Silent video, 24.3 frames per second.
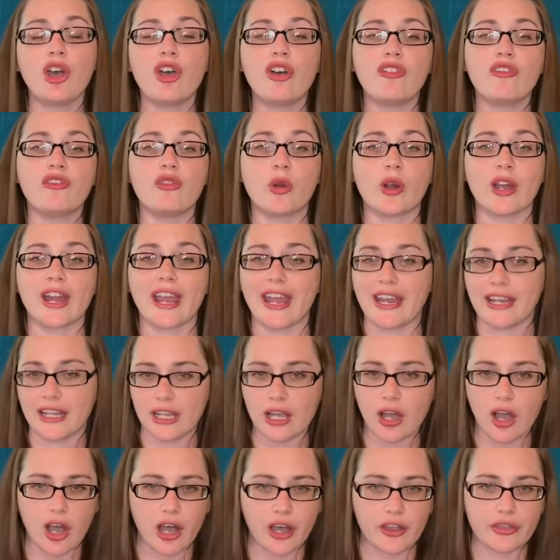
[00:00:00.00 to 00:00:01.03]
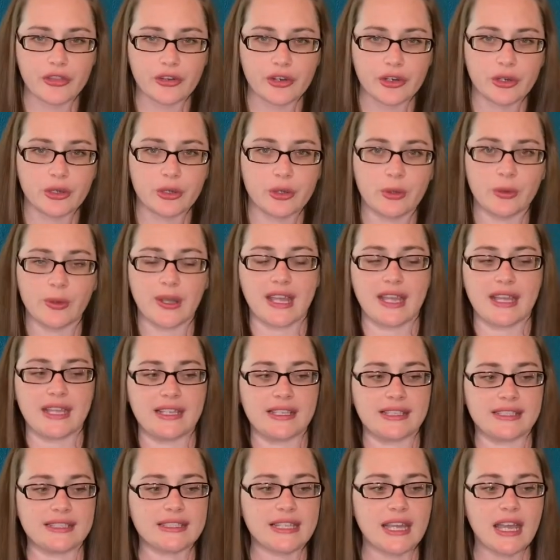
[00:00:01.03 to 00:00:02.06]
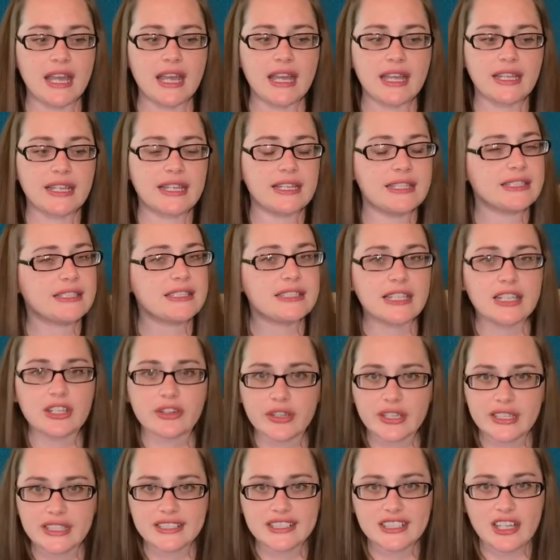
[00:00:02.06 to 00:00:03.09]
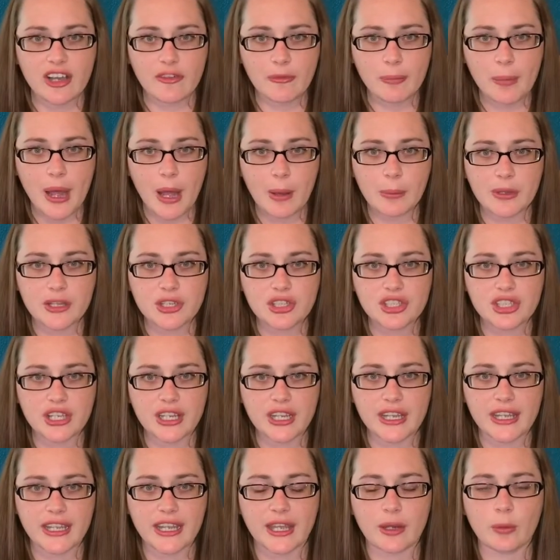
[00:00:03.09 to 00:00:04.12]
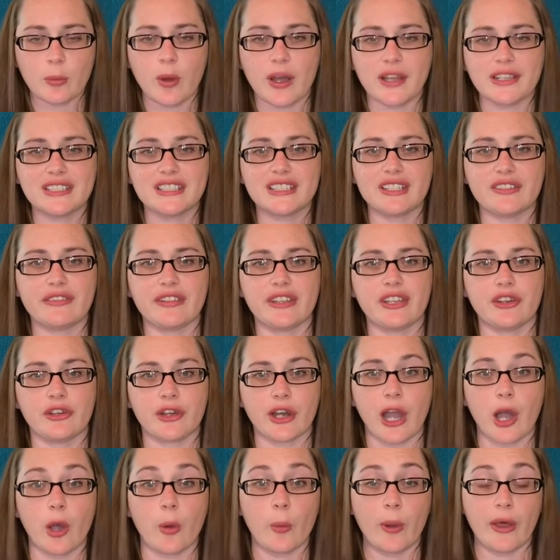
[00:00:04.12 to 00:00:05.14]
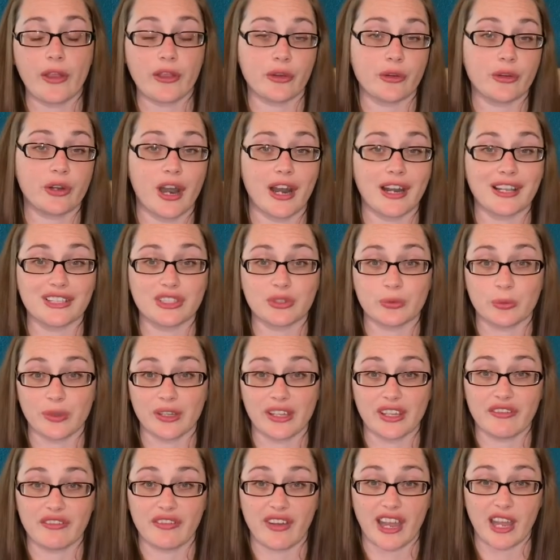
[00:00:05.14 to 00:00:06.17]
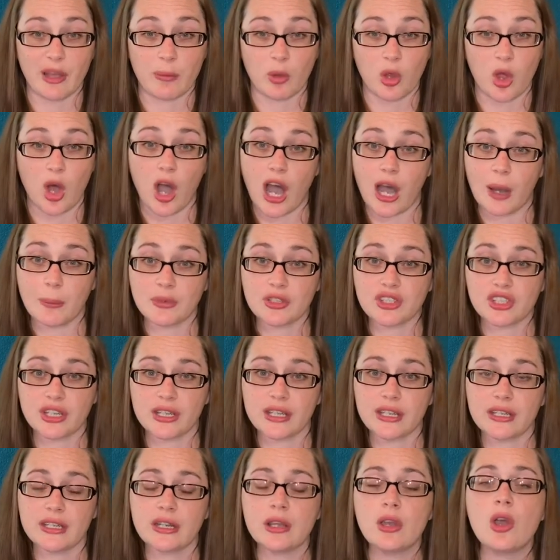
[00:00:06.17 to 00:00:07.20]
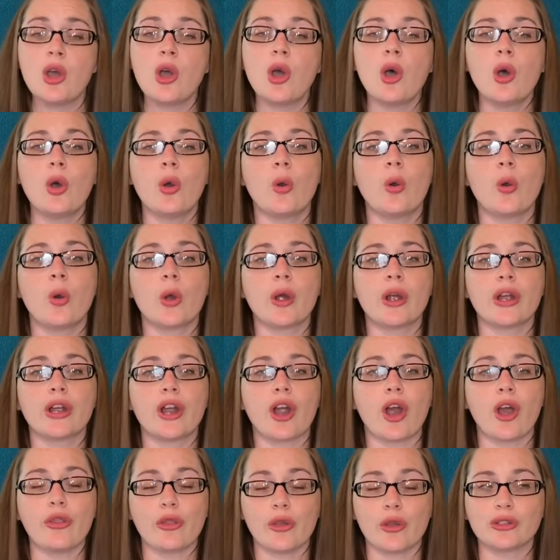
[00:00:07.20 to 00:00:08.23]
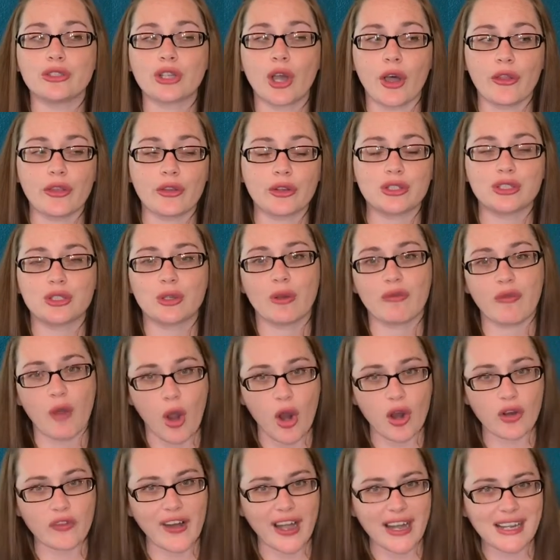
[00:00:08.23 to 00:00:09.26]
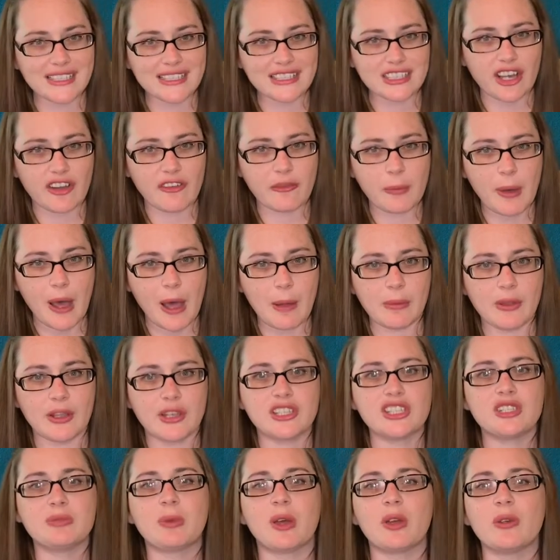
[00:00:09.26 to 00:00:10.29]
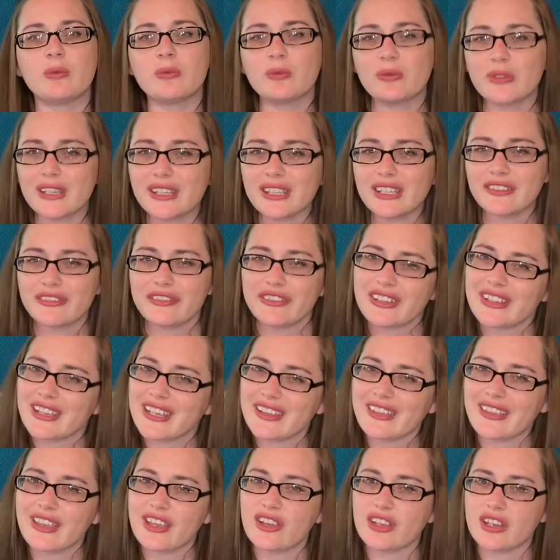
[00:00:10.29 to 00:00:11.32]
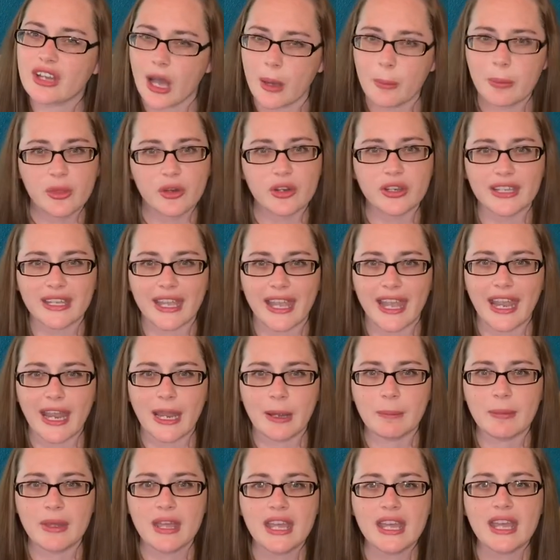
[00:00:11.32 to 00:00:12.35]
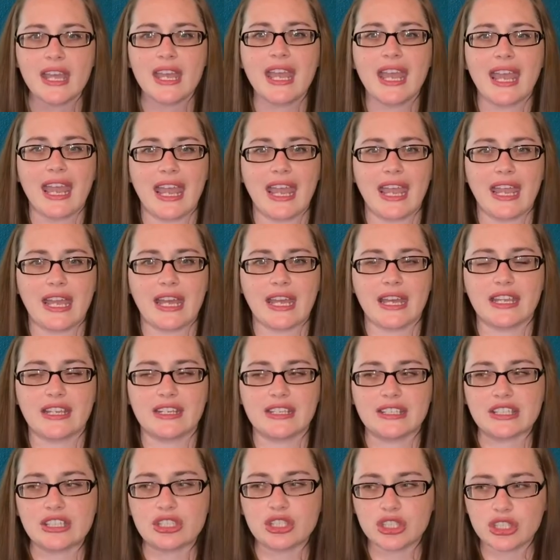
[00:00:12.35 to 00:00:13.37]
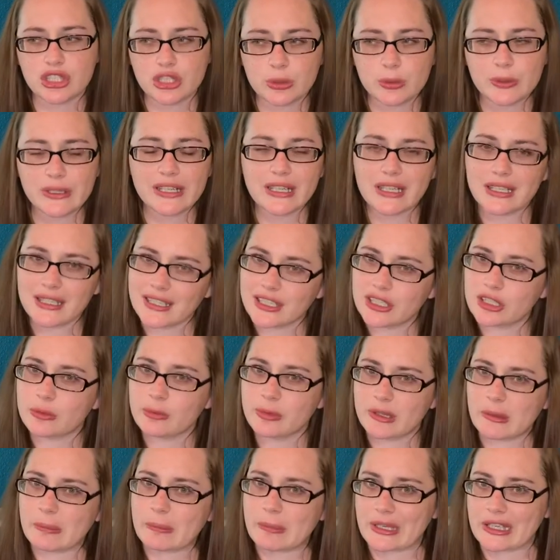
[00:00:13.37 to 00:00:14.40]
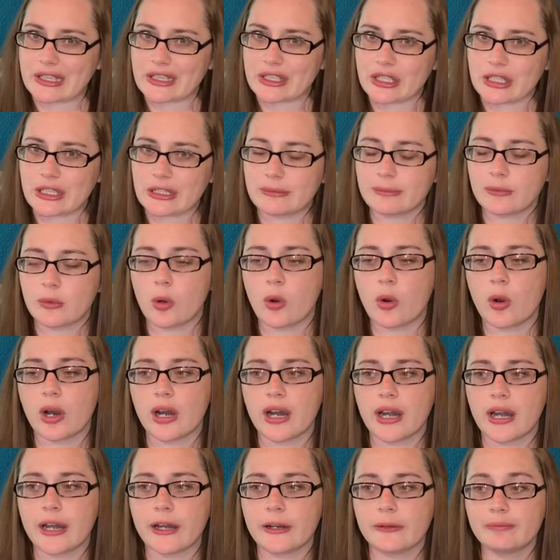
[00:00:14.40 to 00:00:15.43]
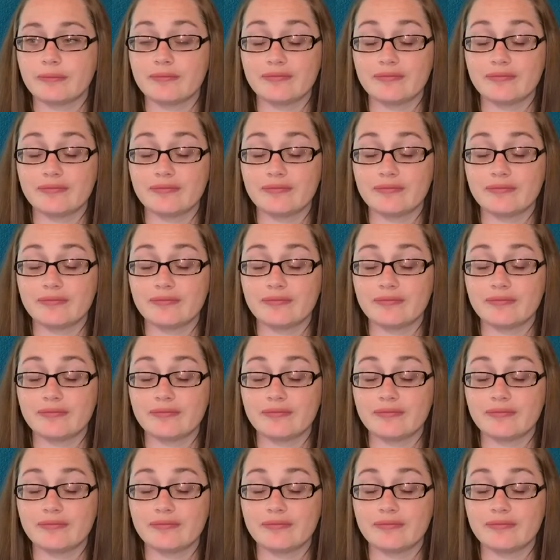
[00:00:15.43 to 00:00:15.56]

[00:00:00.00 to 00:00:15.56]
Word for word: for any author who is considering self-publishing and wants to figure out whether or not it's a really viable option, or those authors who have already self-published but really feel like they could up their game and do it a little bit better, or